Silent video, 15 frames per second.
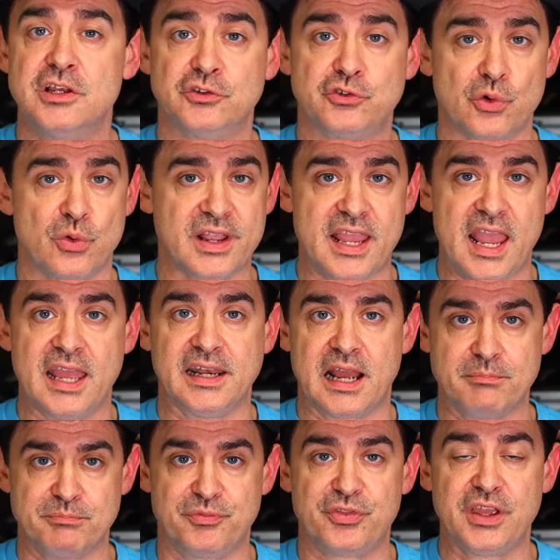So again,
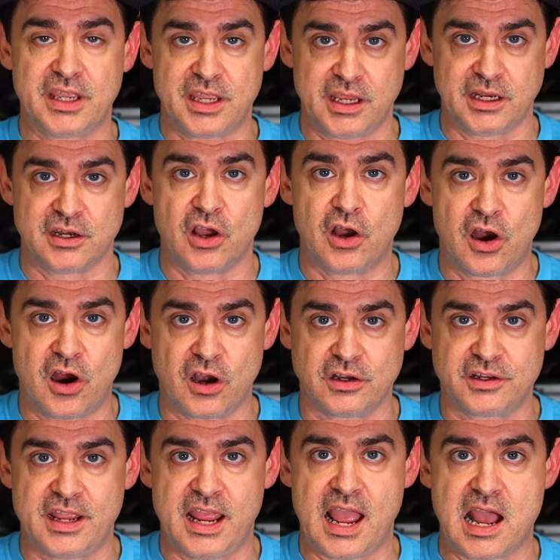I'm thinking
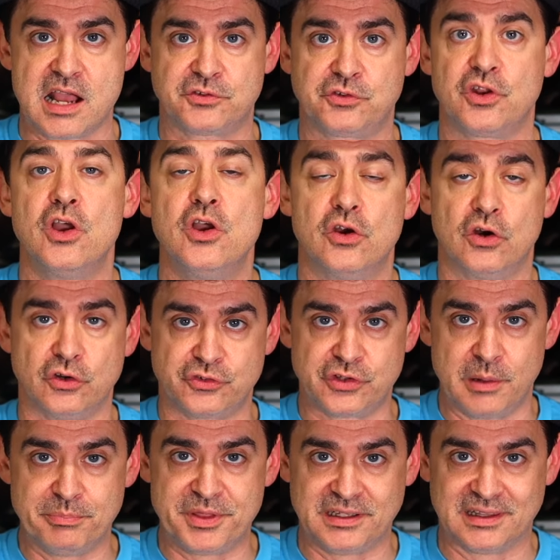hard cast or
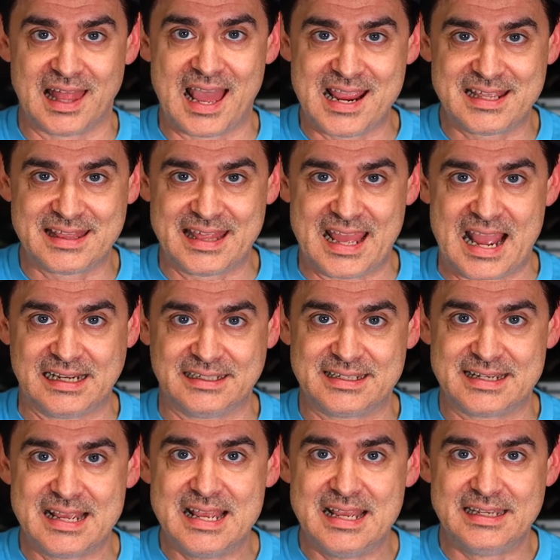something like
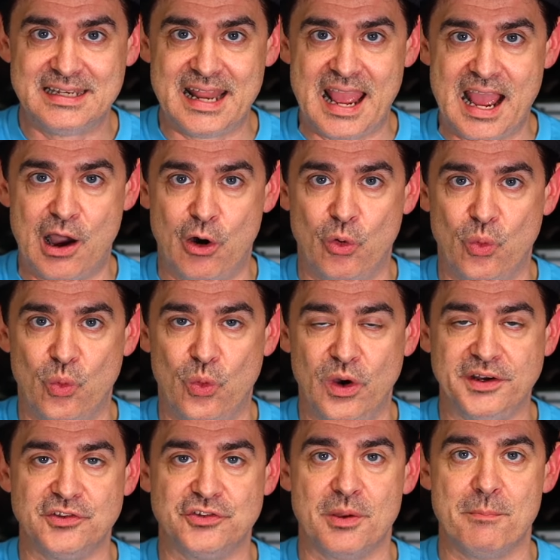that. Now,
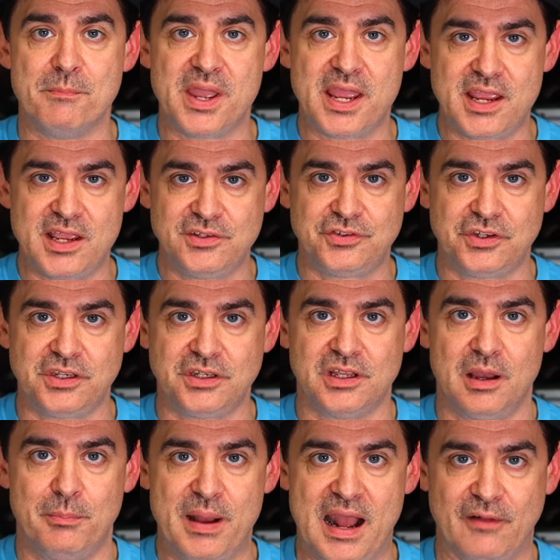what is amazing
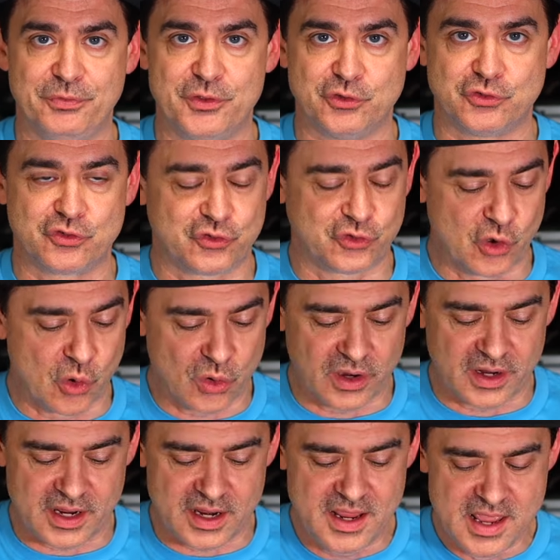about this
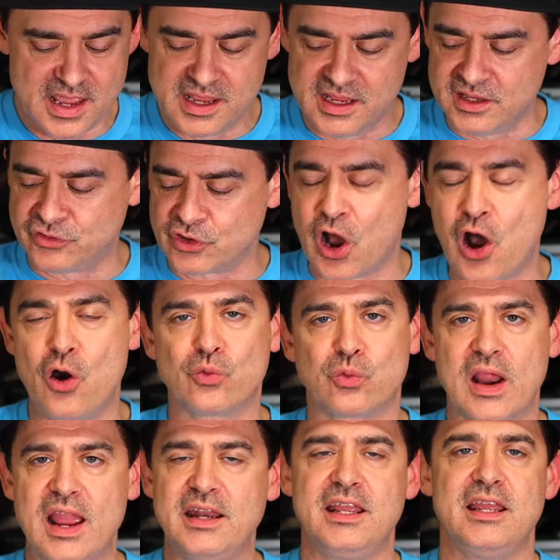story is
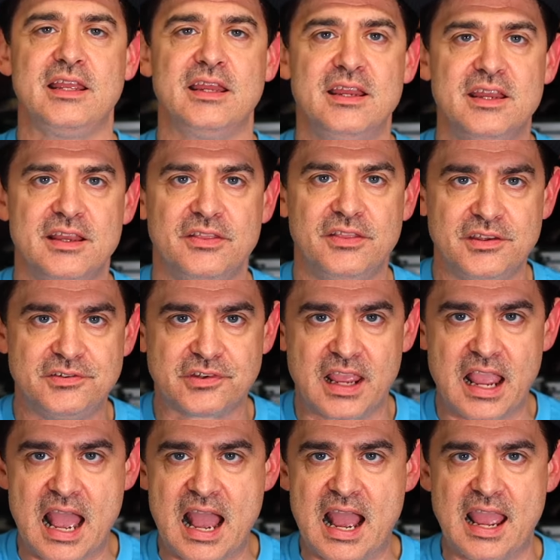already this
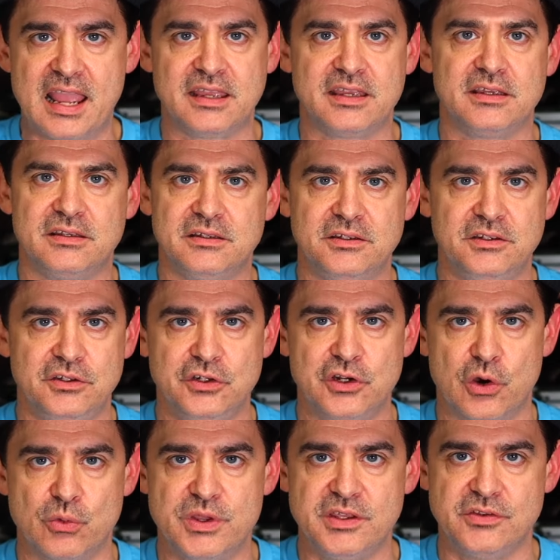guy, you
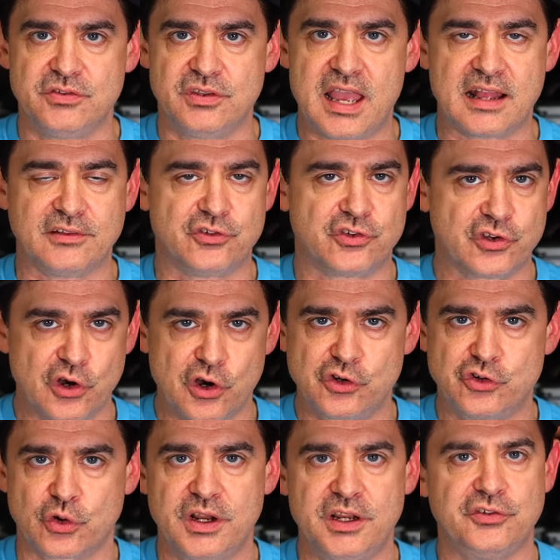know, he's had
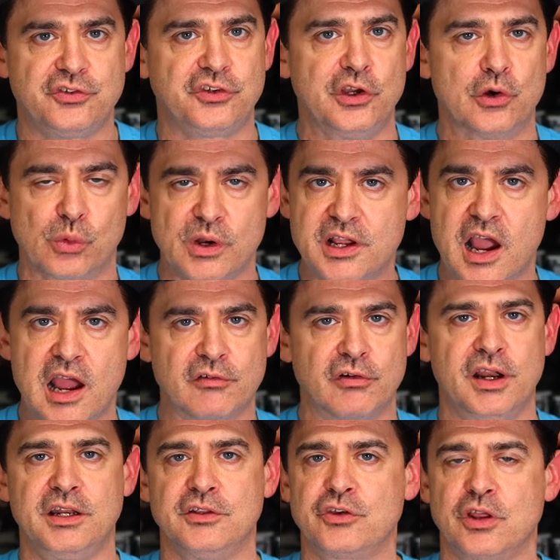surgery, still
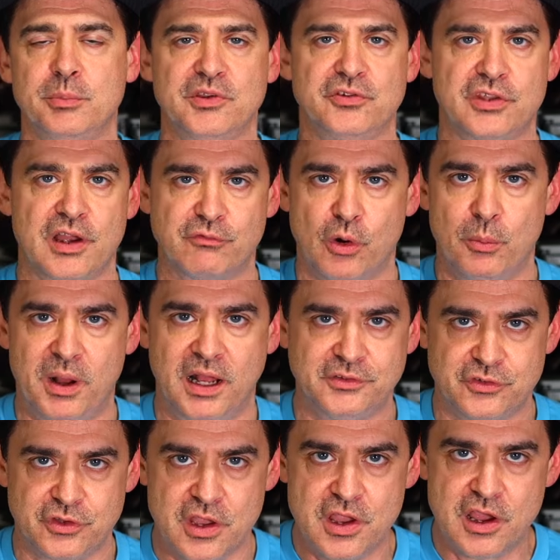recovering. It's going to be several
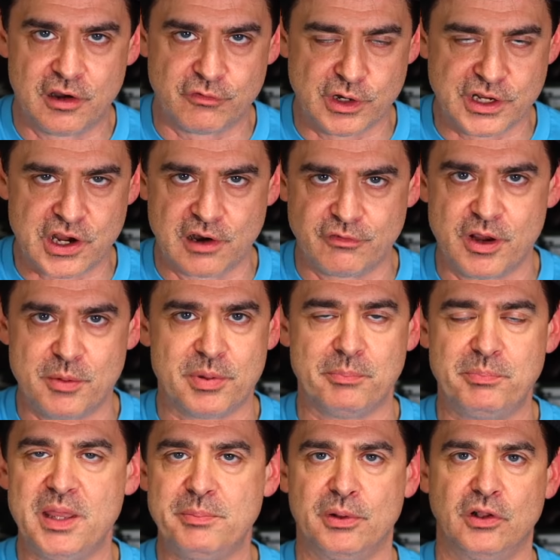months of recovering,
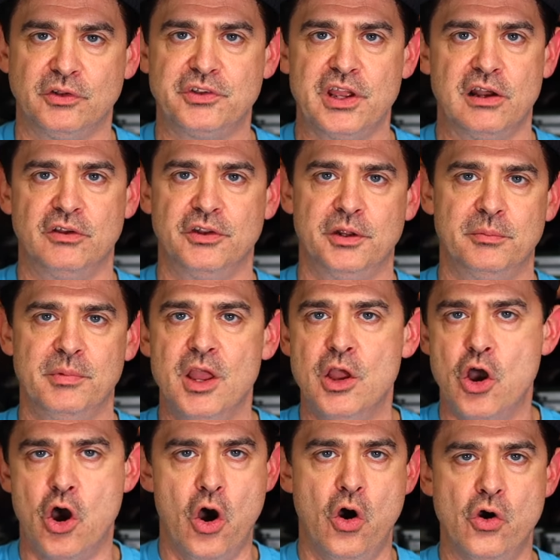but people are telling him,
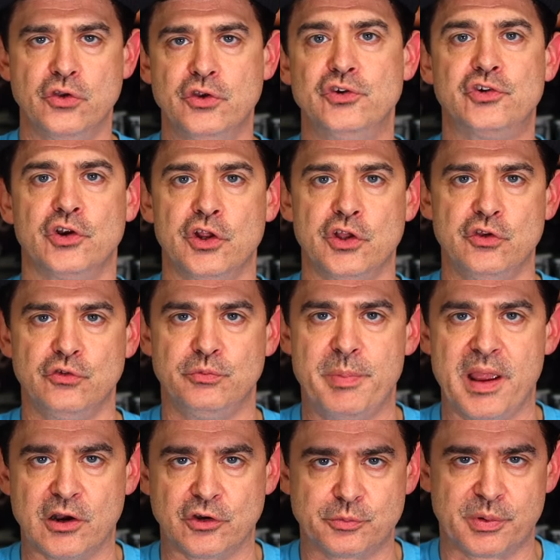oh, you should have used
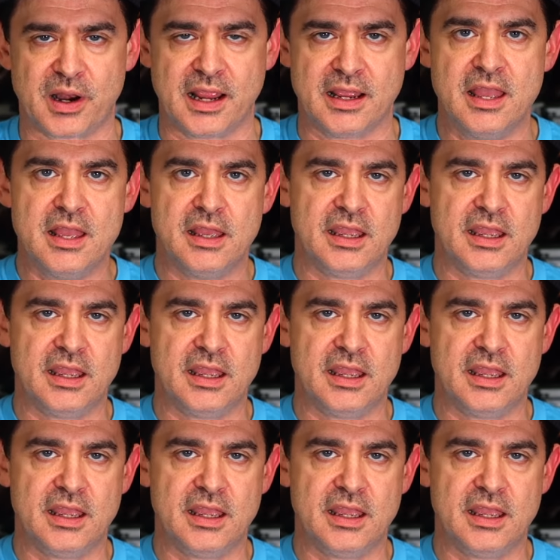bear spray.